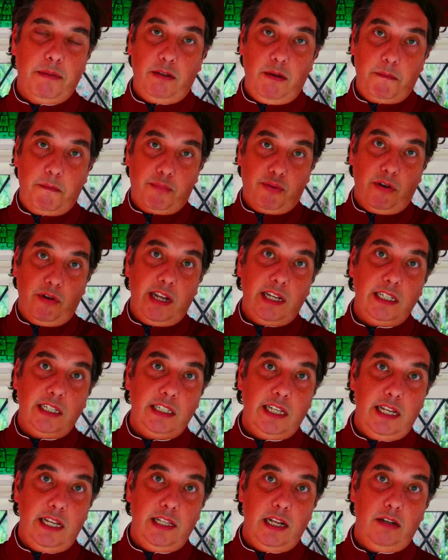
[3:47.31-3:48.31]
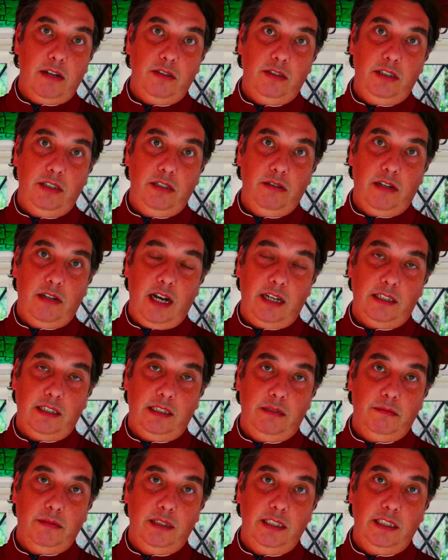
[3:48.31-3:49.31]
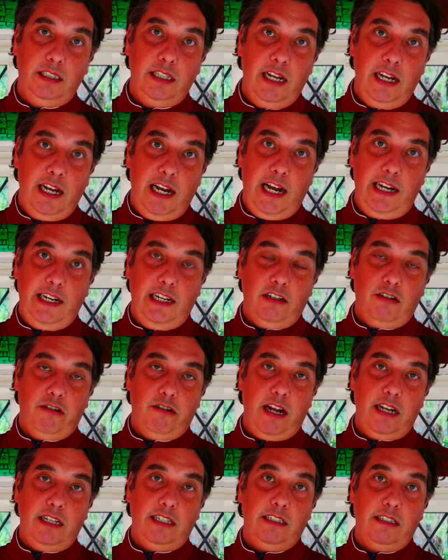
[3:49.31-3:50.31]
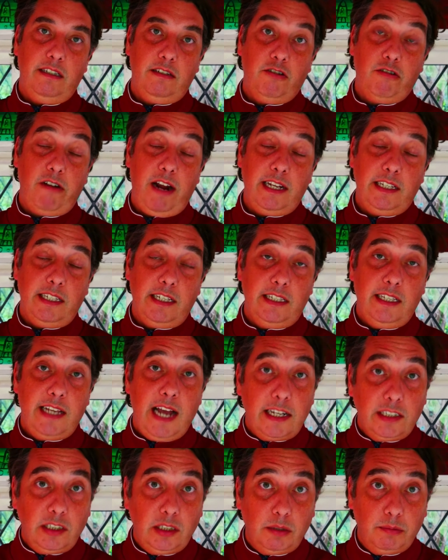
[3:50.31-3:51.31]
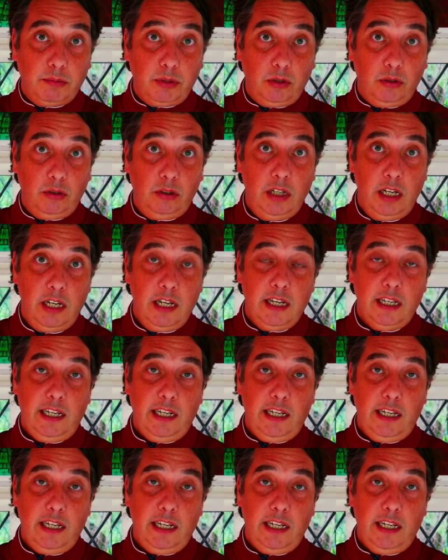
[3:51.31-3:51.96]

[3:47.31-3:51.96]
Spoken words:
So it brings in those new customers and it creates a tangible